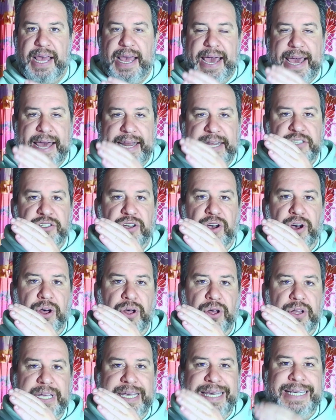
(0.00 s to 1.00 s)
and it's
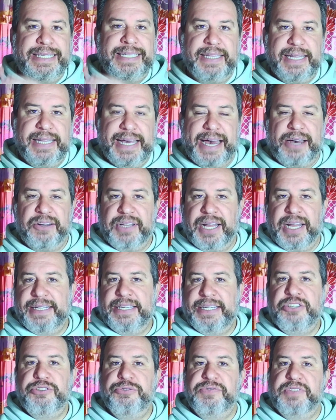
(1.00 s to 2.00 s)
all easily
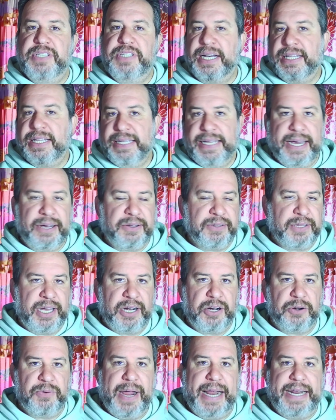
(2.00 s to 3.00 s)
outlined, and you've done the
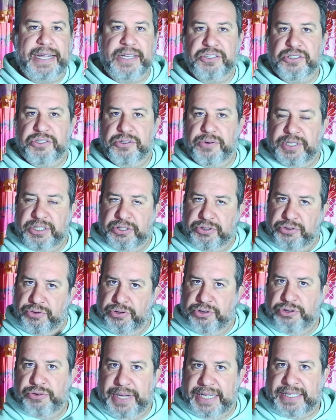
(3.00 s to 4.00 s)
outline already. So as soon
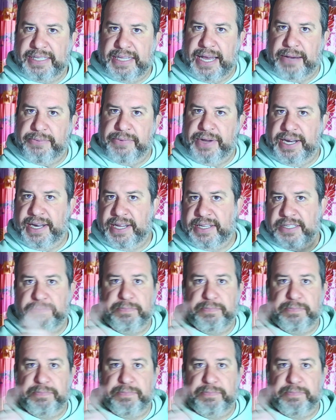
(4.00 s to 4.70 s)
as you get to that witness,